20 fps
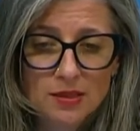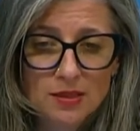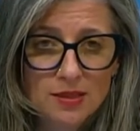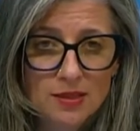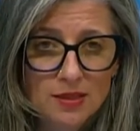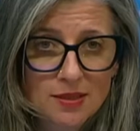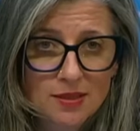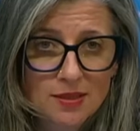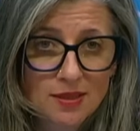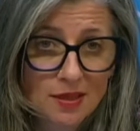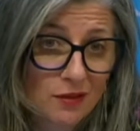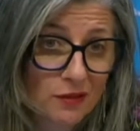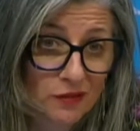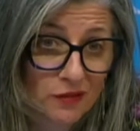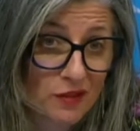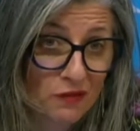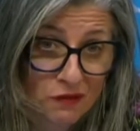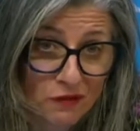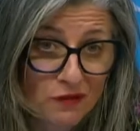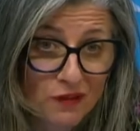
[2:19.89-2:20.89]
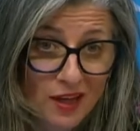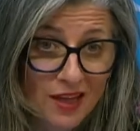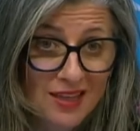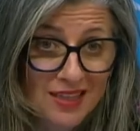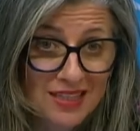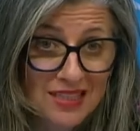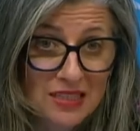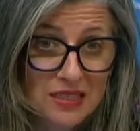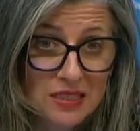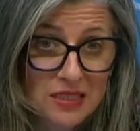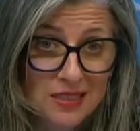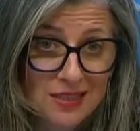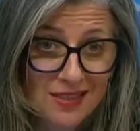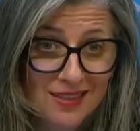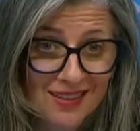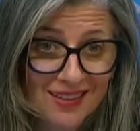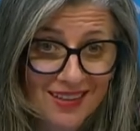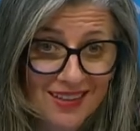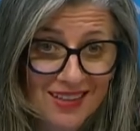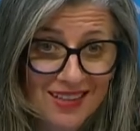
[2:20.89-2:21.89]
self-defense
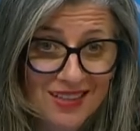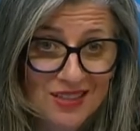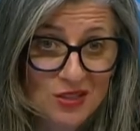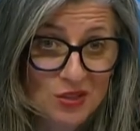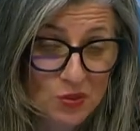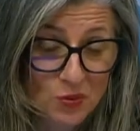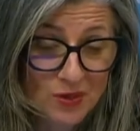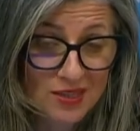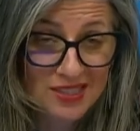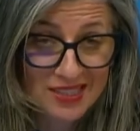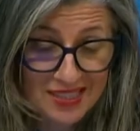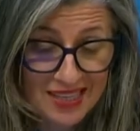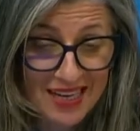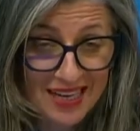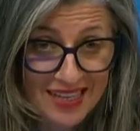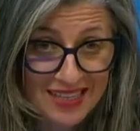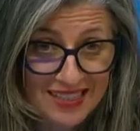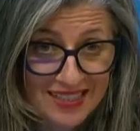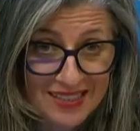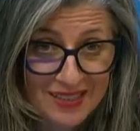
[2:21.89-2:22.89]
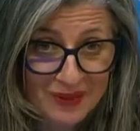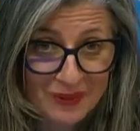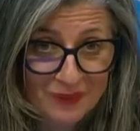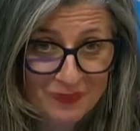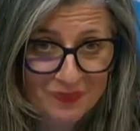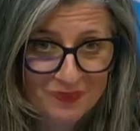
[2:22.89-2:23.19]
is to a state.